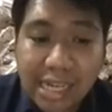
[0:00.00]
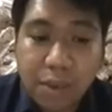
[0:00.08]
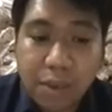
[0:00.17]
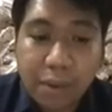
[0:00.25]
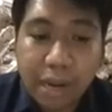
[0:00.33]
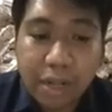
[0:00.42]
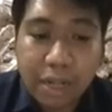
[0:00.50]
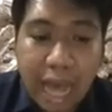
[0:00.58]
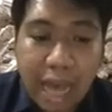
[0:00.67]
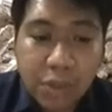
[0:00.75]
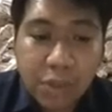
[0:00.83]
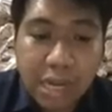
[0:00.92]
were
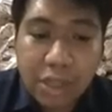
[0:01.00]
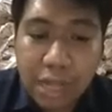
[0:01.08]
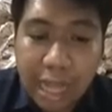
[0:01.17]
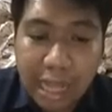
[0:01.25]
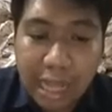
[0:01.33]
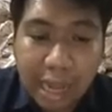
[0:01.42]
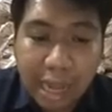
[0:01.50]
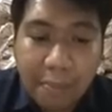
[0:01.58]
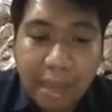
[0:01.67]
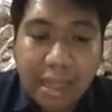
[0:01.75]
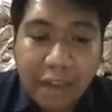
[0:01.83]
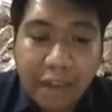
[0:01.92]
actually donated by
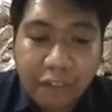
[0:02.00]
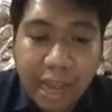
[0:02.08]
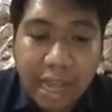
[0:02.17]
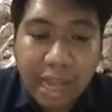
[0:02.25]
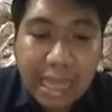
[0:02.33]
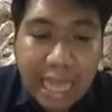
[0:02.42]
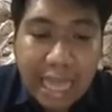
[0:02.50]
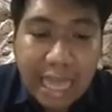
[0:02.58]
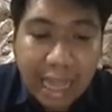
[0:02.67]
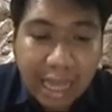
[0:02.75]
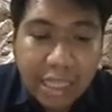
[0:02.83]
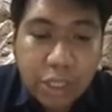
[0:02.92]
different
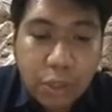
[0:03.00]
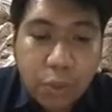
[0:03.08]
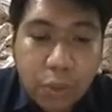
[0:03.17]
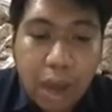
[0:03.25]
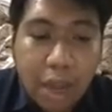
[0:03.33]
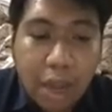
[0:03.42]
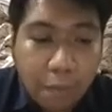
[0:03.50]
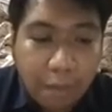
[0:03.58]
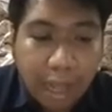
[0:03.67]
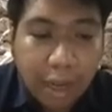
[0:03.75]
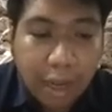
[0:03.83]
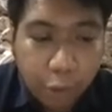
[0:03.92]
DLSU alumni
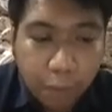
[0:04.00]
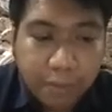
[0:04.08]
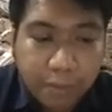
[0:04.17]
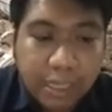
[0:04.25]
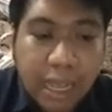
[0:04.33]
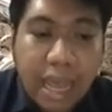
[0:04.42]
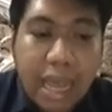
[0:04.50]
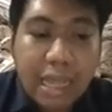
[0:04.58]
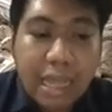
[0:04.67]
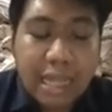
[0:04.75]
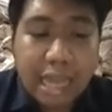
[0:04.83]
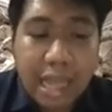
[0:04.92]
groups.
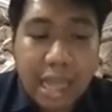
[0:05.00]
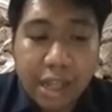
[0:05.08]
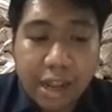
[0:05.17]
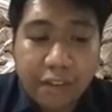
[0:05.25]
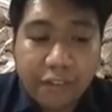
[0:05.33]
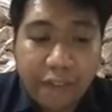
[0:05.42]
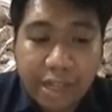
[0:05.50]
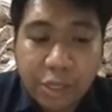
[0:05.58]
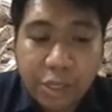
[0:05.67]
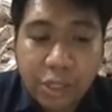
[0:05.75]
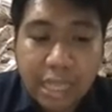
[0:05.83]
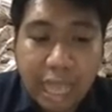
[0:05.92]
These
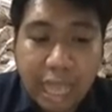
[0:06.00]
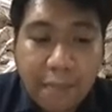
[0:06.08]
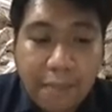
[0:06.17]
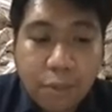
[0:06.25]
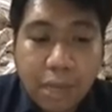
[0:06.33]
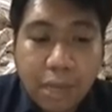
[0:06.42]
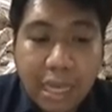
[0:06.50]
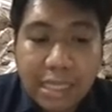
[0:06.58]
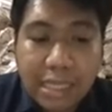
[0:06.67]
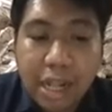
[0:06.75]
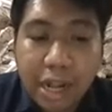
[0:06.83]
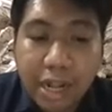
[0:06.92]
interventions aim to ease the
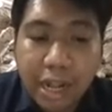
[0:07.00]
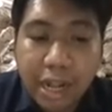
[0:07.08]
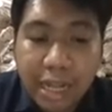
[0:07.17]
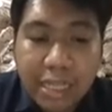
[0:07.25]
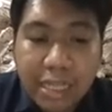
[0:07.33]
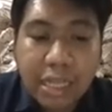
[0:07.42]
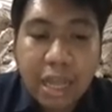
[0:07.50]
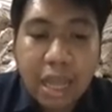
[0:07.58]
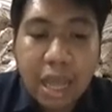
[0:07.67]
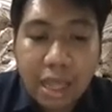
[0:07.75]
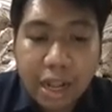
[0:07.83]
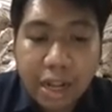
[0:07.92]

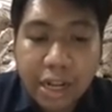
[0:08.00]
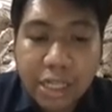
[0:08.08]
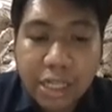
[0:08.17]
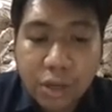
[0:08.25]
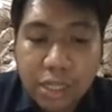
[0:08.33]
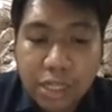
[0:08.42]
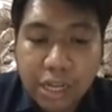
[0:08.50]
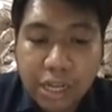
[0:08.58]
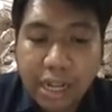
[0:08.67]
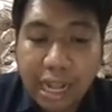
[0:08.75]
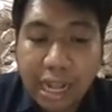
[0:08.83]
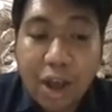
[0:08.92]
learners' concern
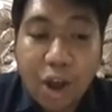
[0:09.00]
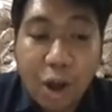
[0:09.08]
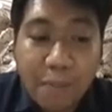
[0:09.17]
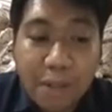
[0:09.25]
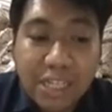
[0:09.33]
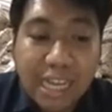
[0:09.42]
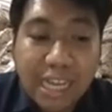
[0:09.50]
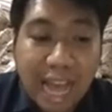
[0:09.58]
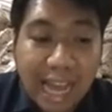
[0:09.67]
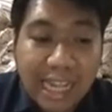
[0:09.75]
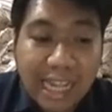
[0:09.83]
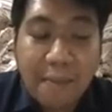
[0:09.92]
in accomplishing
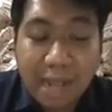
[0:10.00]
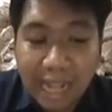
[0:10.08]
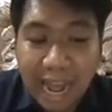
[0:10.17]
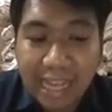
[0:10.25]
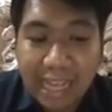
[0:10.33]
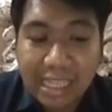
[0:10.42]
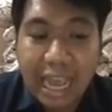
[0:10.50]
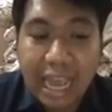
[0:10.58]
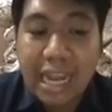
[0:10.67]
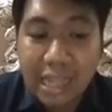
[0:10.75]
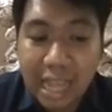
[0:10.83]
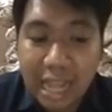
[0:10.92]
academic tasks and
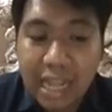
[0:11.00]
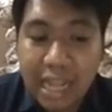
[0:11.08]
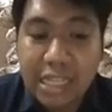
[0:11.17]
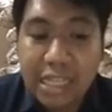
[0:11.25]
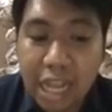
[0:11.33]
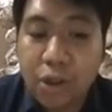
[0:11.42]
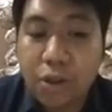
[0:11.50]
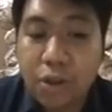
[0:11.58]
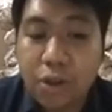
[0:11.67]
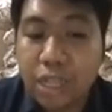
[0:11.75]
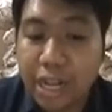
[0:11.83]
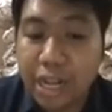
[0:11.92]
attending synchronous
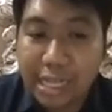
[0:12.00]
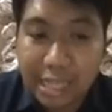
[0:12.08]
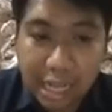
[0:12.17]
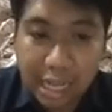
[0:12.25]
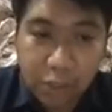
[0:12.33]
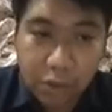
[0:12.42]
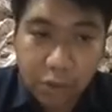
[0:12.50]
learning session.